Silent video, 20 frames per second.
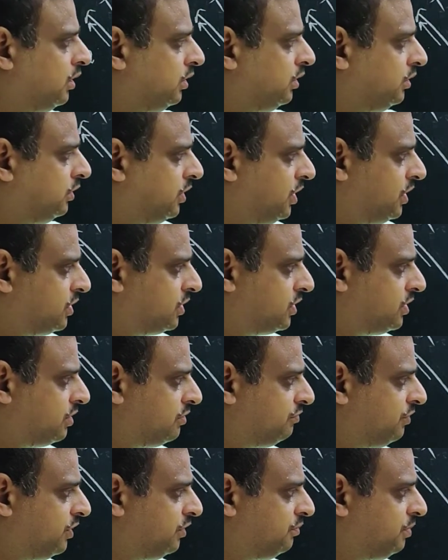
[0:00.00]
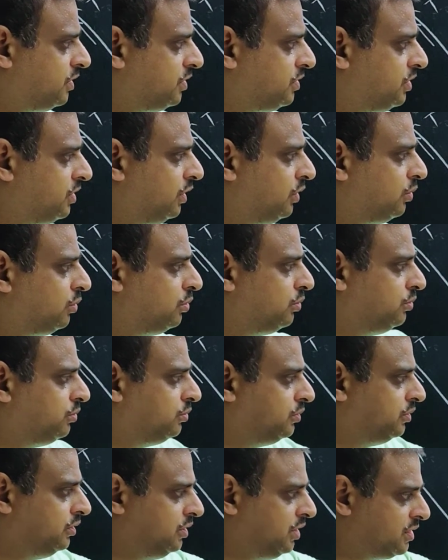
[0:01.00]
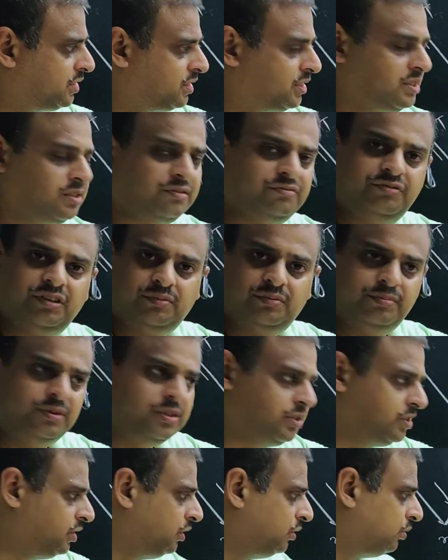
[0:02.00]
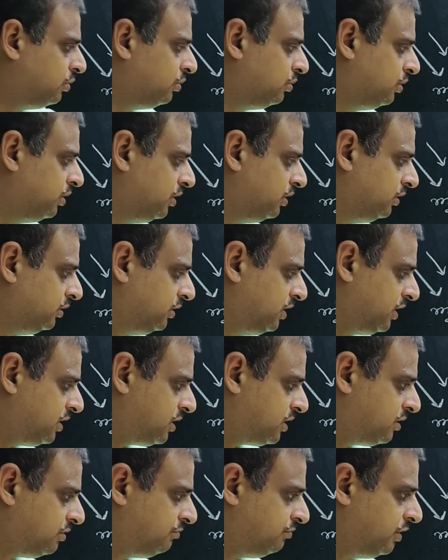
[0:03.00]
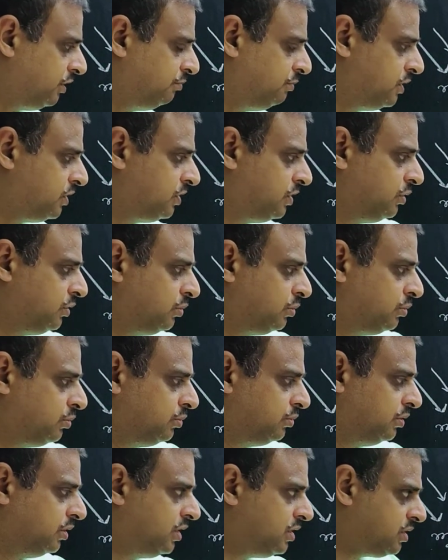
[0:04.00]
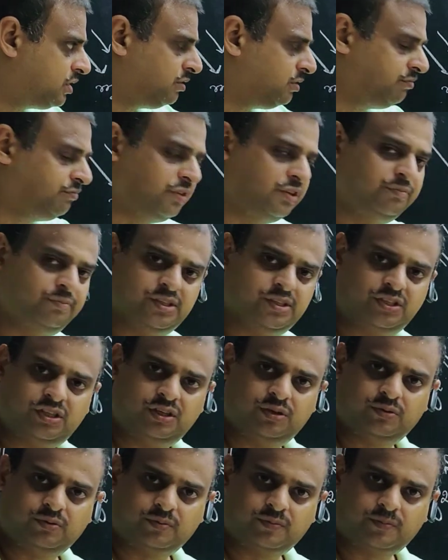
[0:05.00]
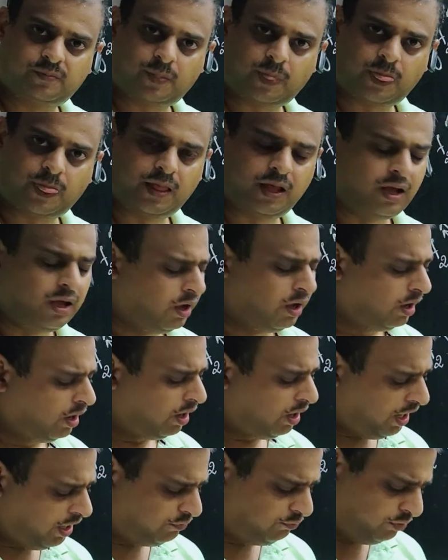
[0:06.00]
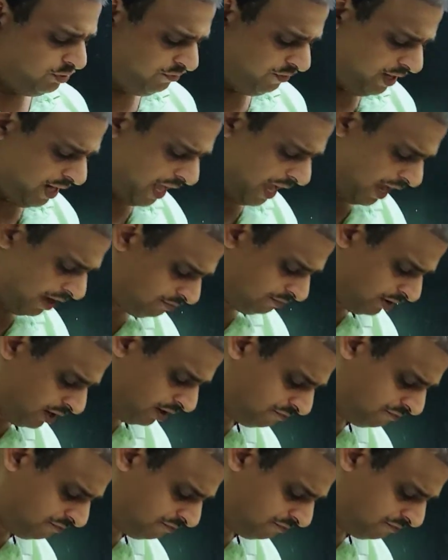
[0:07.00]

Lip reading: this term will be 0, this term will be 0, this term will be 0, this term will be 0. And we will have a